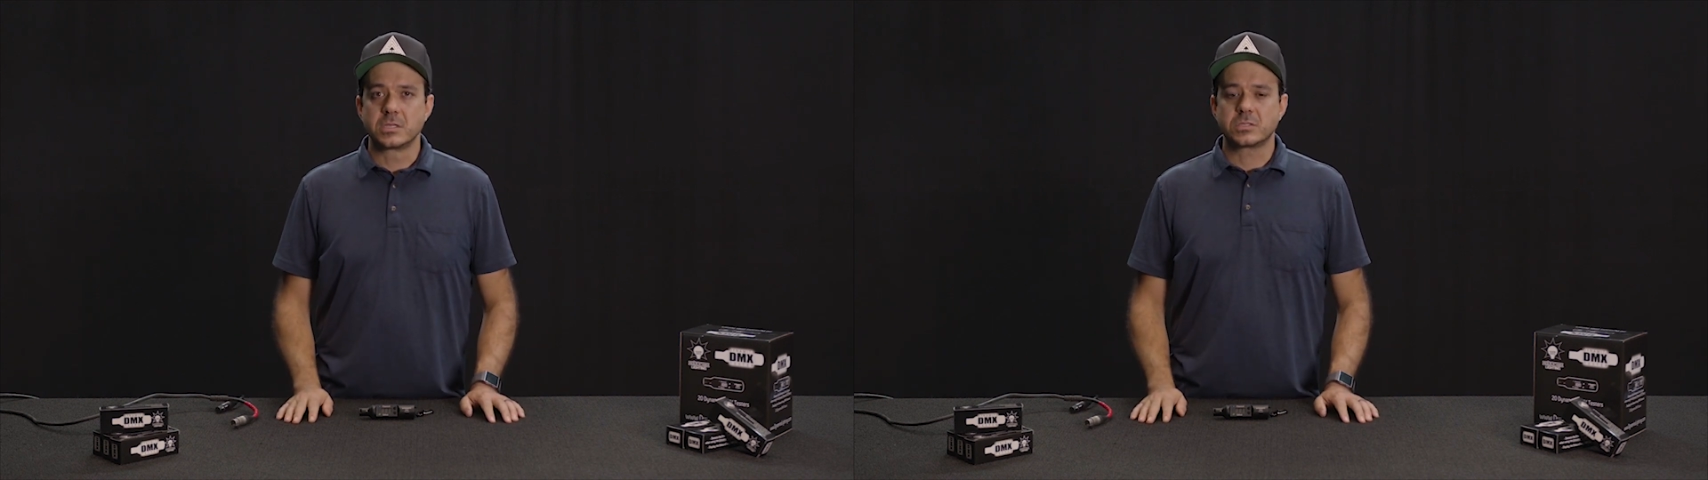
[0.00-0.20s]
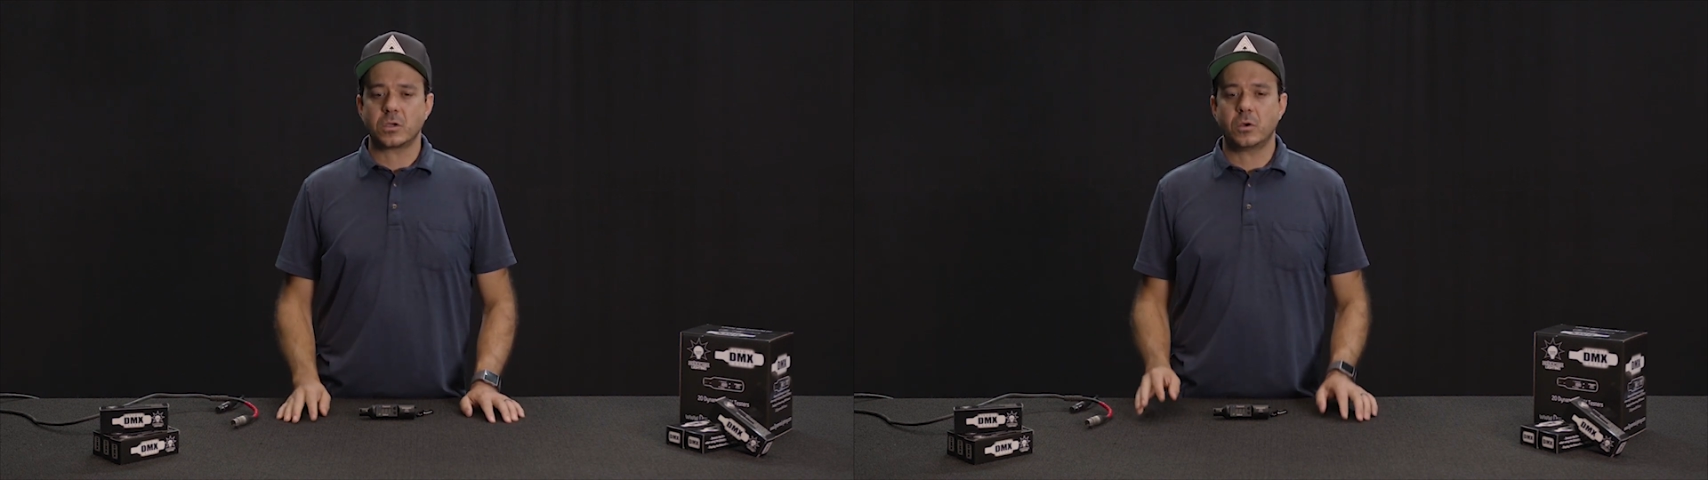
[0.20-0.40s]

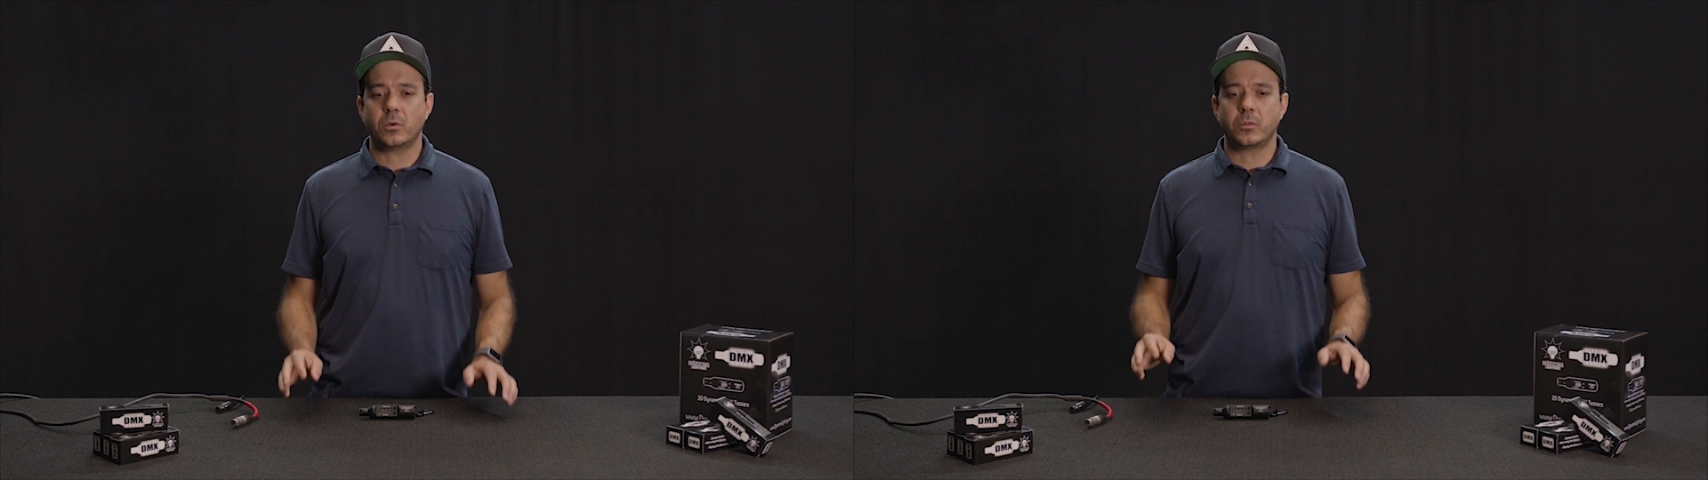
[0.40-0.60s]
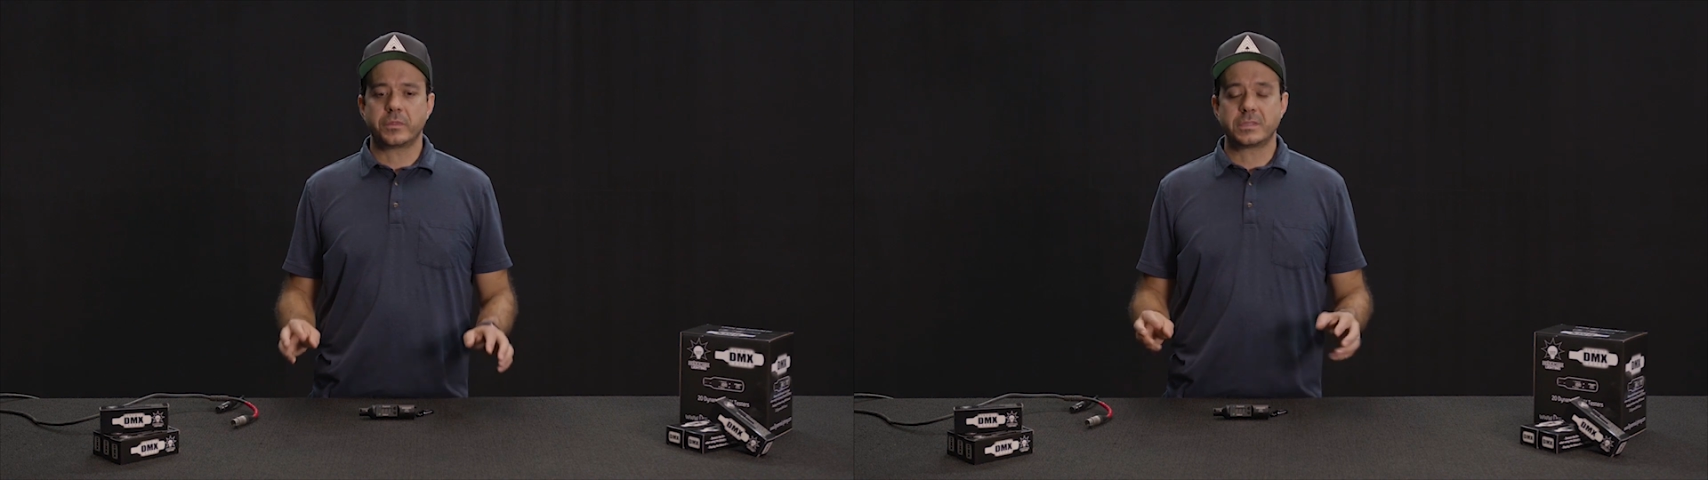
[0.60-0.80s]

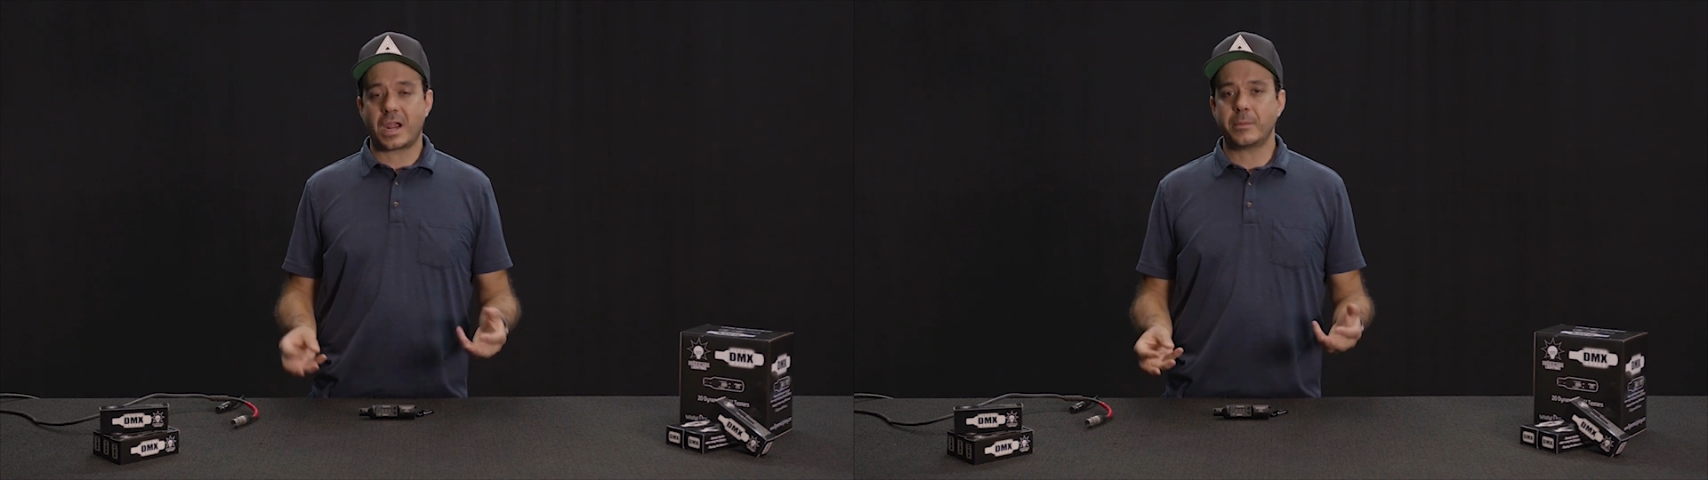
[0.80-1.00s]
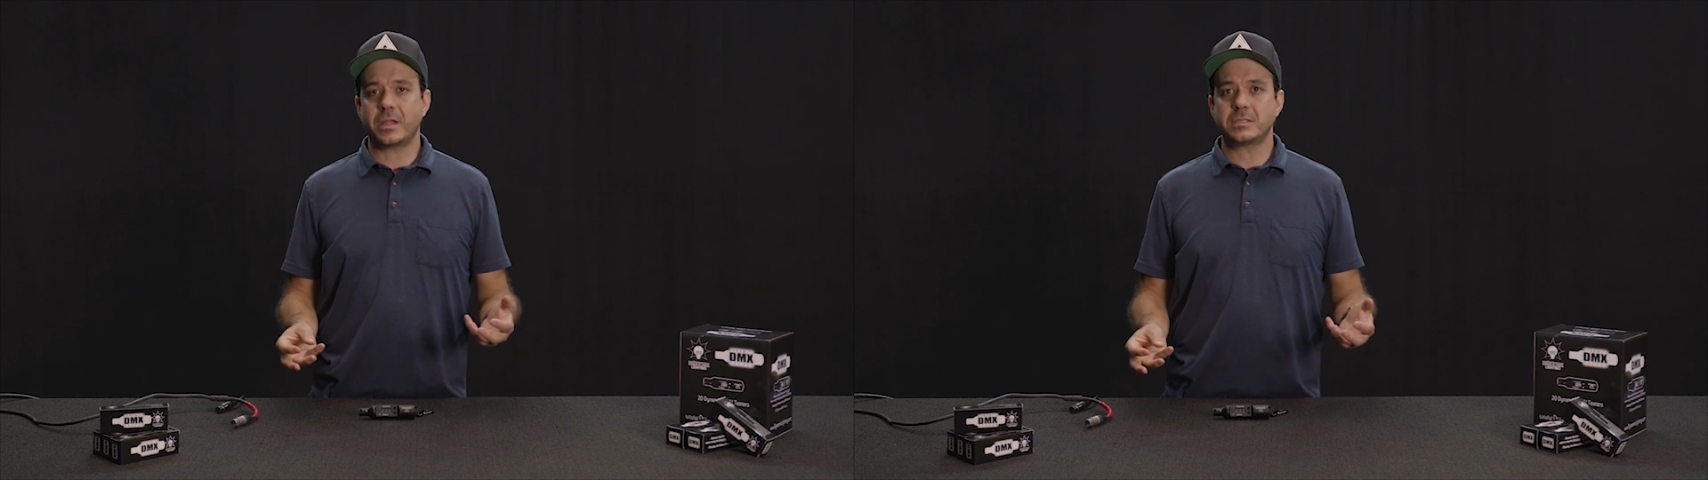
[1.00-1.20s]
So the
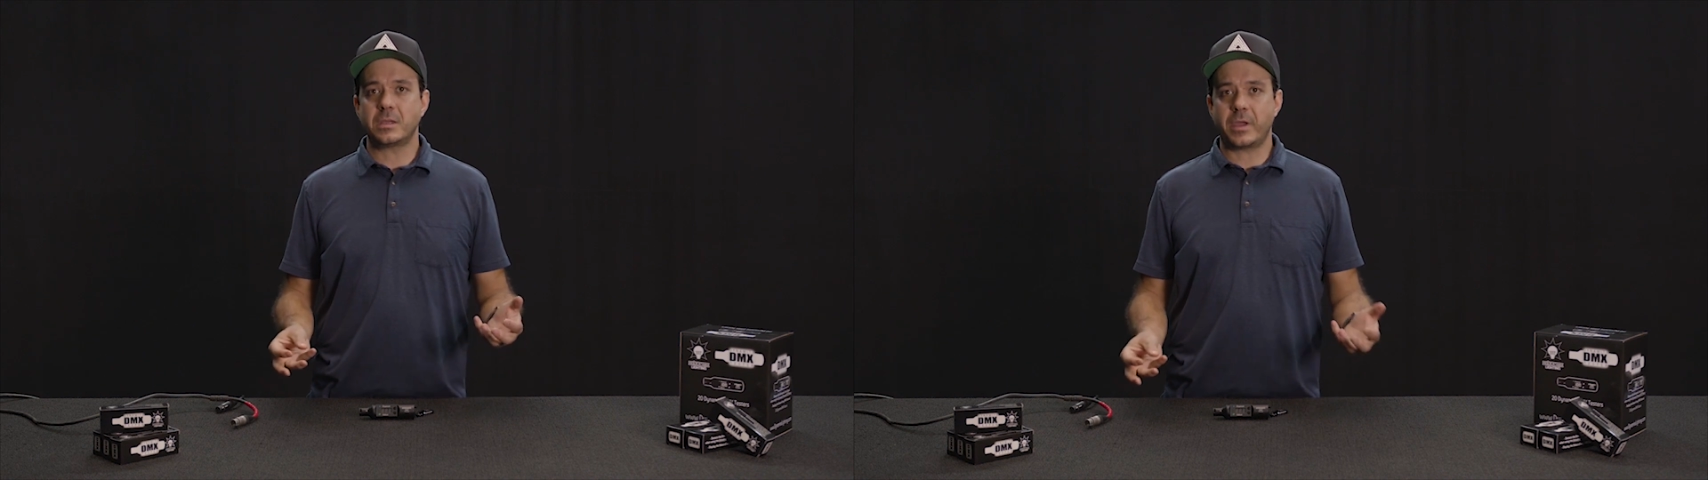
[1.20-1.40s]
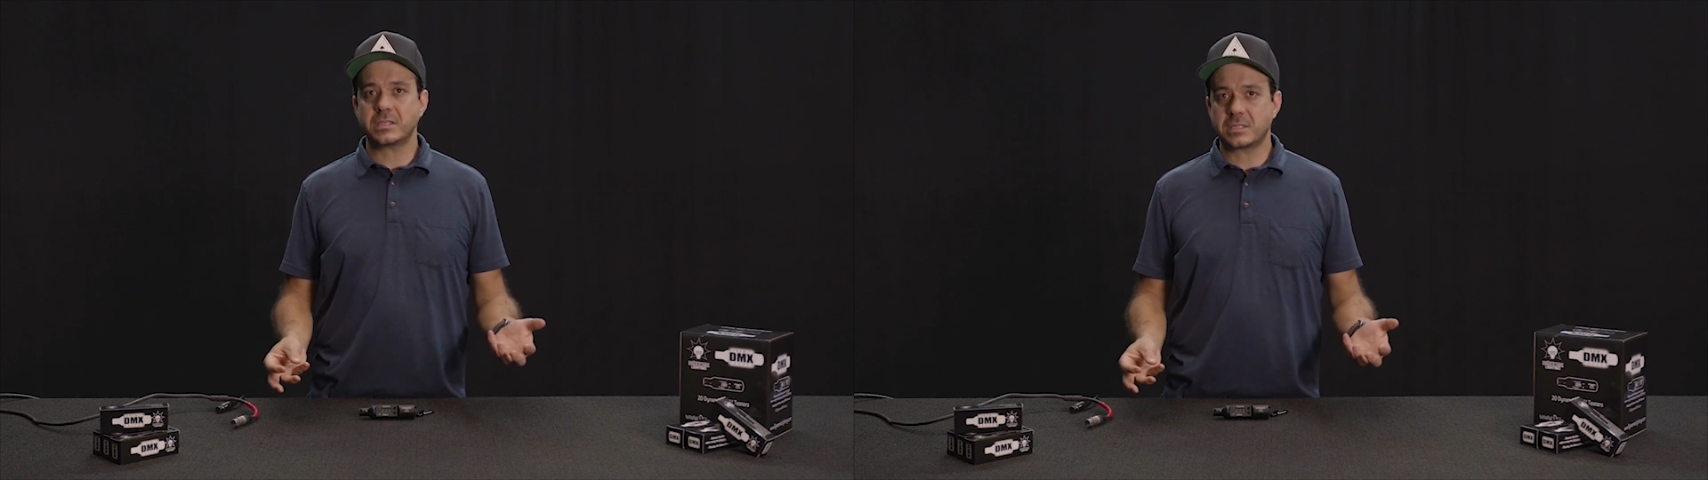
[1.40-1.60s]
Dynamite
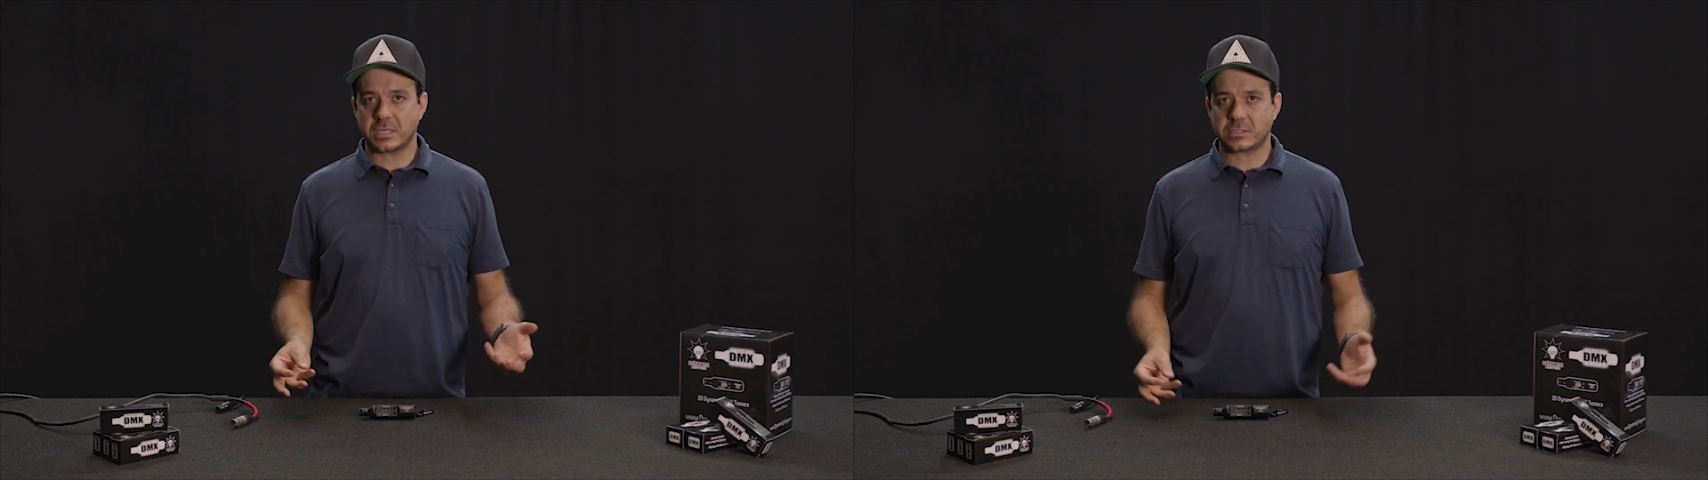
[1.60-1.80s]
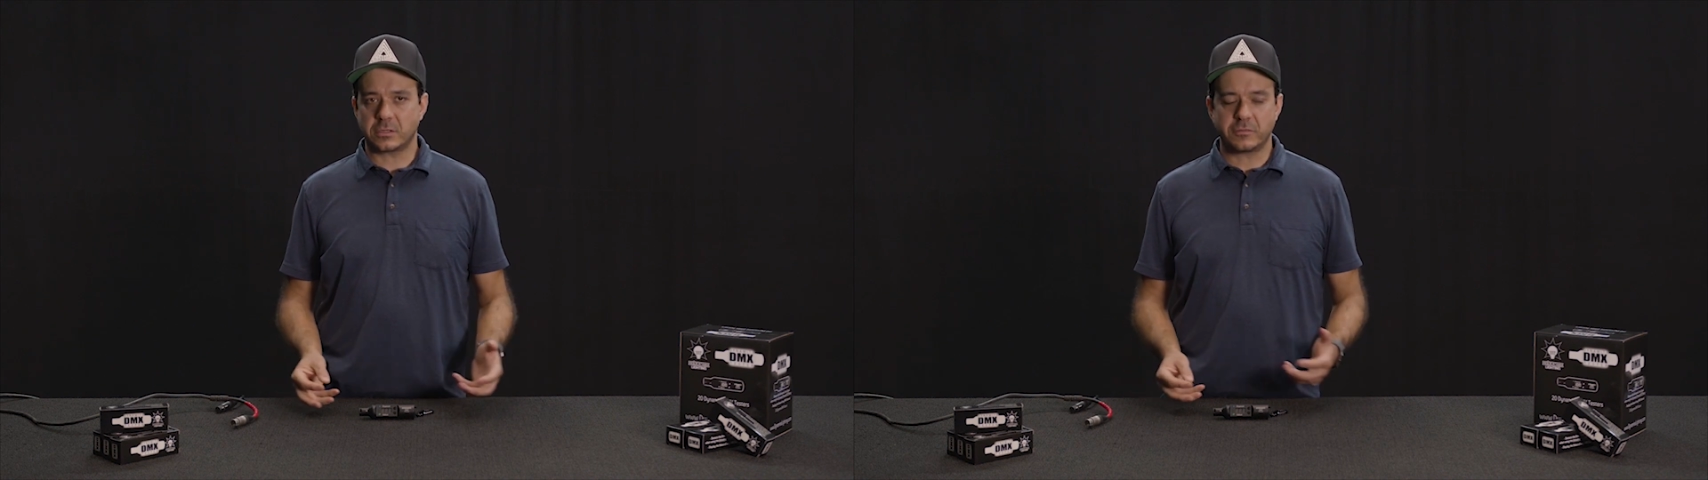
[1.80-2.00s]
DMX
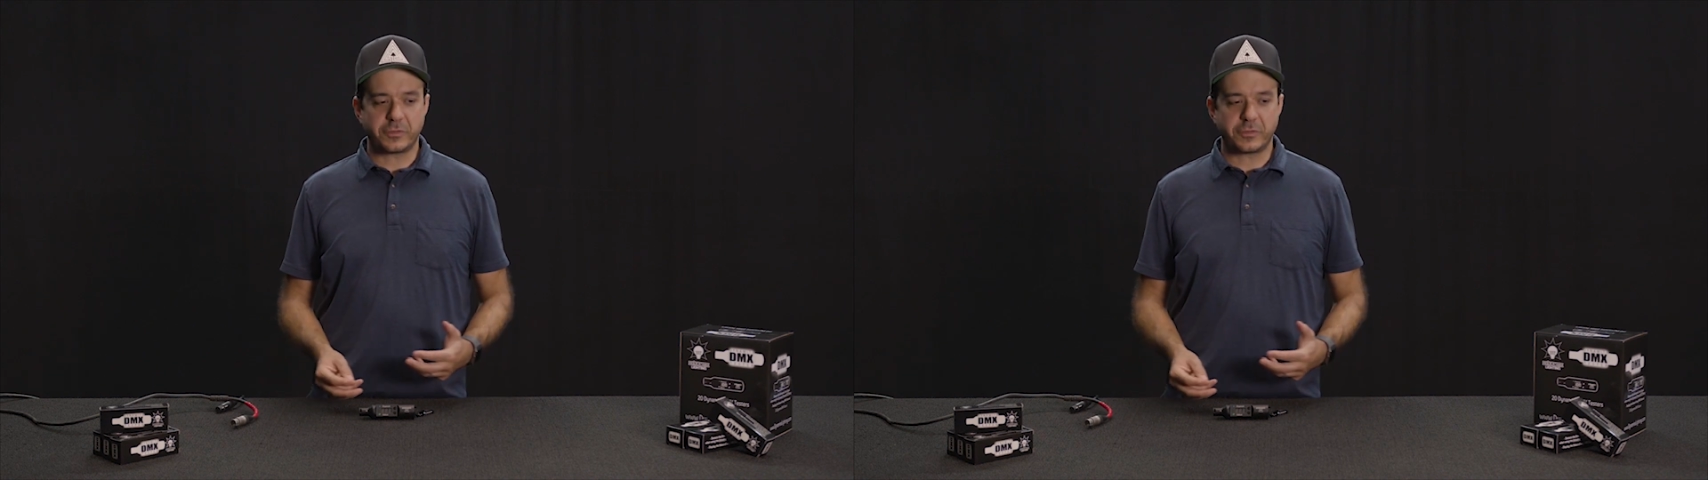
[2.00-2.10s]
tester